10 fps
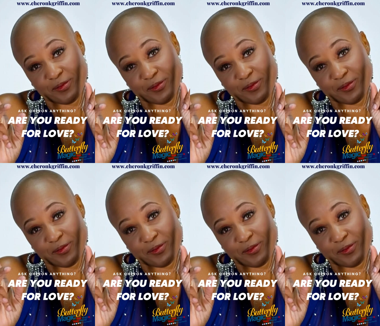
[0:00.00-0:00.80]

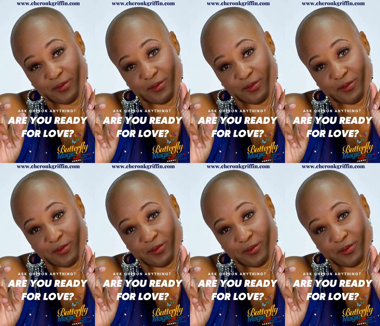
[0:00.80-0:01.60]

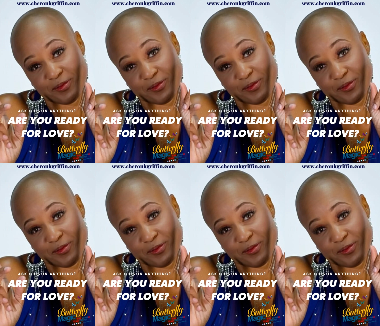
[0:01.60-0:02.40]

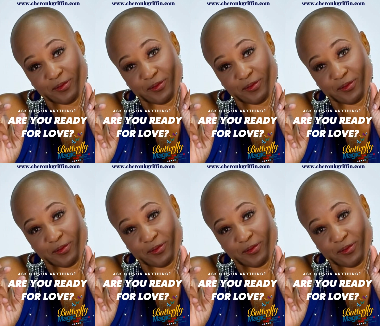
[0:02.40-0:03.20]

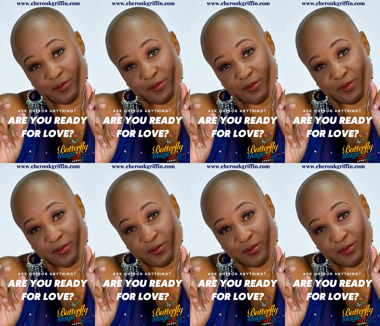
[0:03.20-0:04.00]

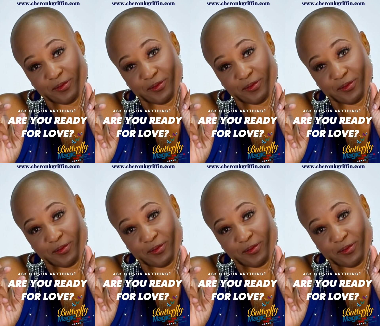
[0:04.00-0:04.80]

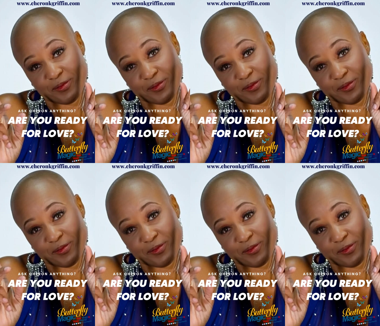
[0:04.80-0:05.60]

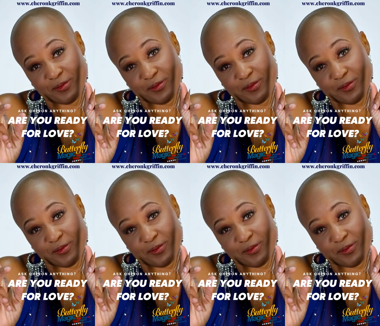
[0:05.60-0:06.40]

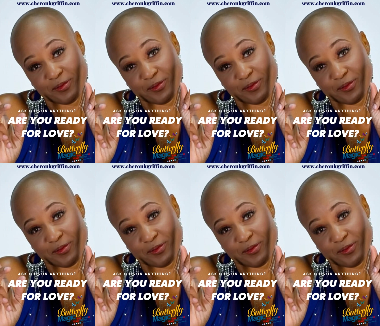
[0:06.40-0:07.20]

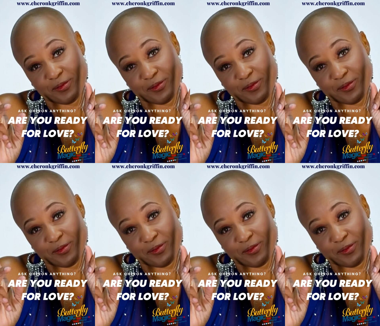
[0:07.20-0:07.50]
The face doesn't move, so there is nothing to read.